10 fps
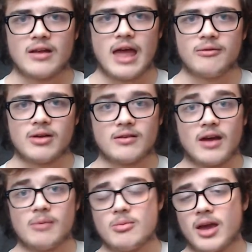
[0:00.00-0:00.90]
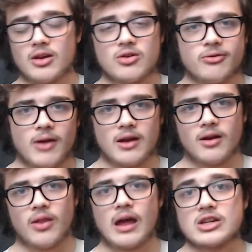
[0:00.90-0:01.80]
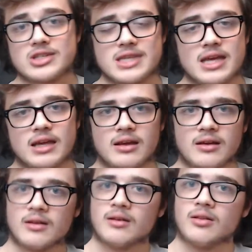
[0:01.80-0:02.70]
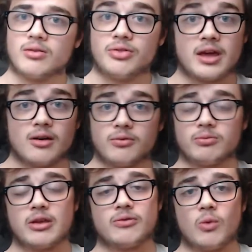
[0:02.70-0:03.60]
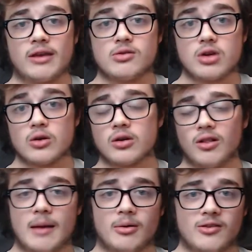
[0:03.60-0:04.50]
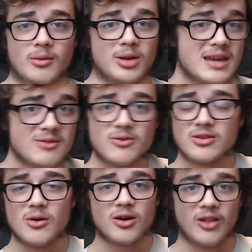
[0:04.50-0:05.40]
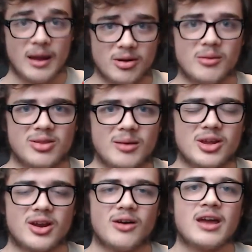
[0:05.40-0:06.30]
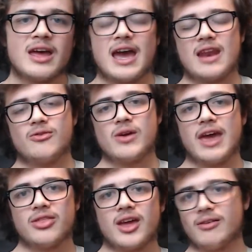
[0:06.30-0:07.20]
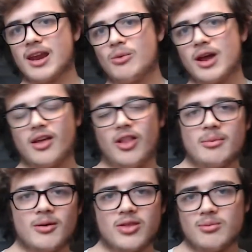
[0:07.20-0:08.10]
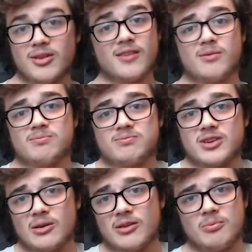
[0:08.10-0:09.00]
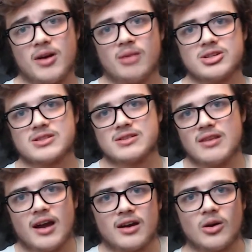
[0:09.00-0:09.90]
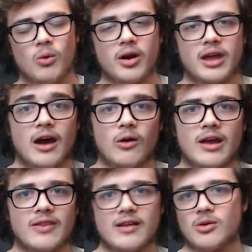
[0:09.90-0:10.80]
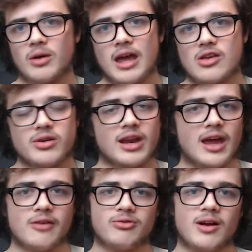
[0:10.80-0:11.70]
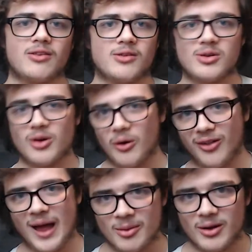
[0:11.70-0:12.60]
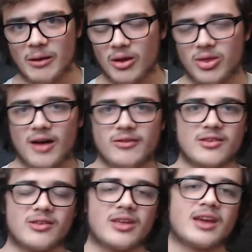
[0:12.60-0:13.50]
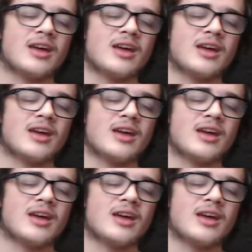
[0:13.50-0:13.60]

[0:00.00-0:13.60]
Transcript: Every time you make a new friend online, just think of different ways you could collaborate with someone, even if you don't collaborate with them, you know? And if you can't think of any way to collaborate with them, then it's probably just not going to work out, and that's okay. You can have friends who you don't collaborate with, obviously.